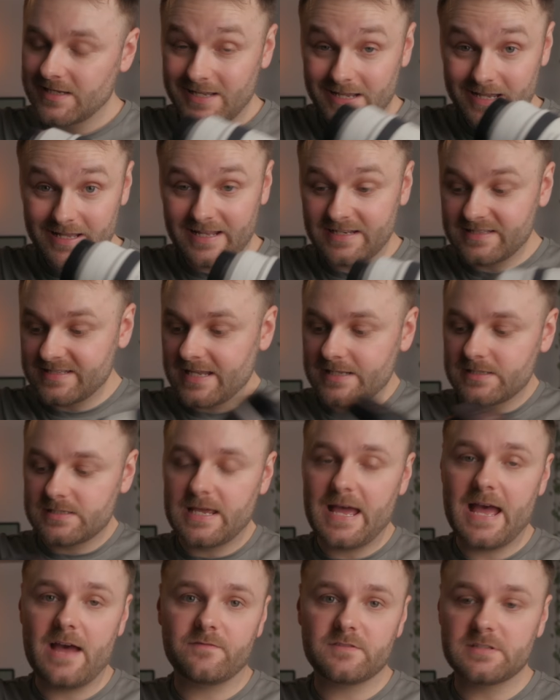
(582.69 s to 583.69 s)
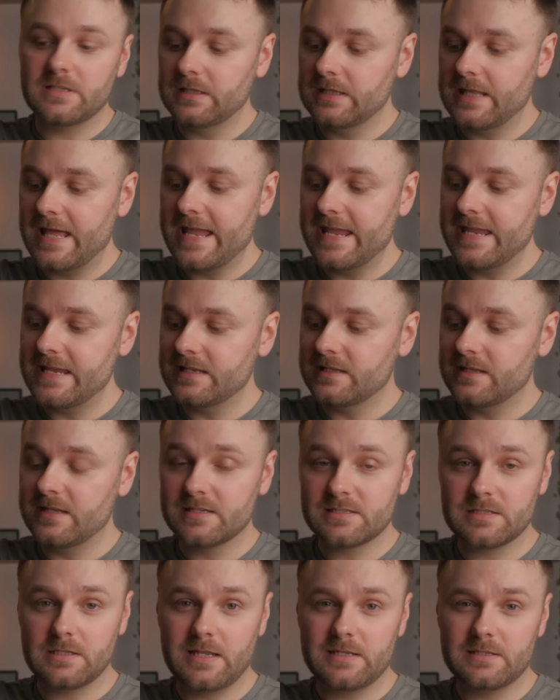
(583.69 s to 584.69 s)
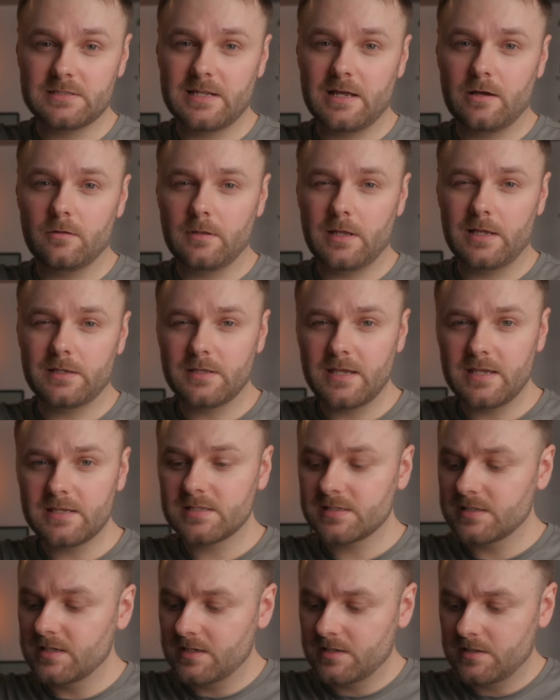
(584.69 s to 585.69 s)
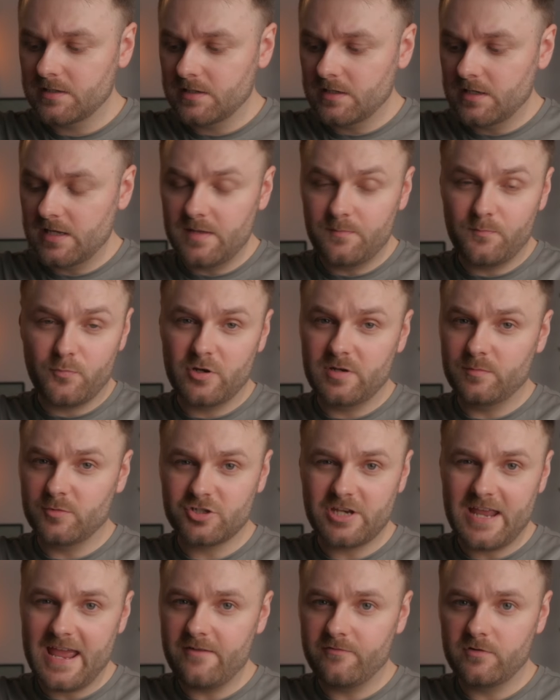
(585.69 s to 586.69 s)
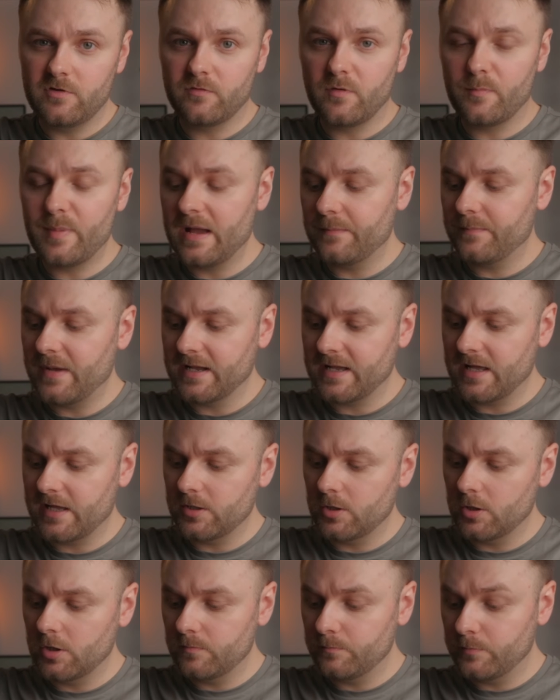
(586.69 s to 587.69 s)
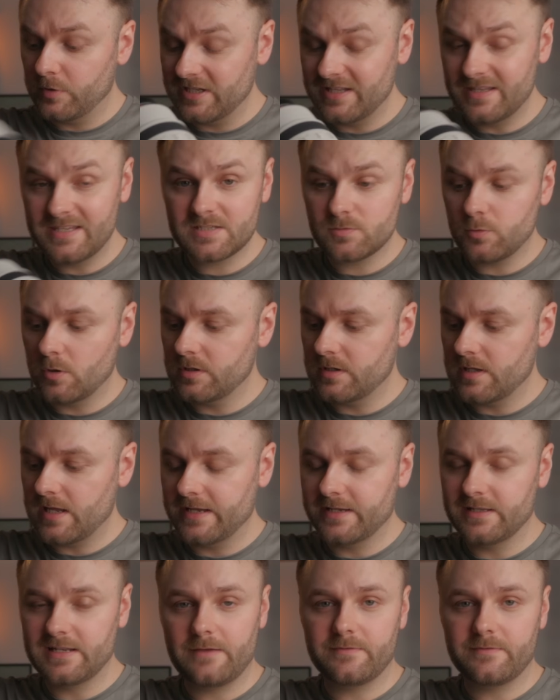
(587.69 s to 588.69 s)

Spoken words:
and I tend to have to lay this lens down like this in pretty much every other backpack I own, but in this one I can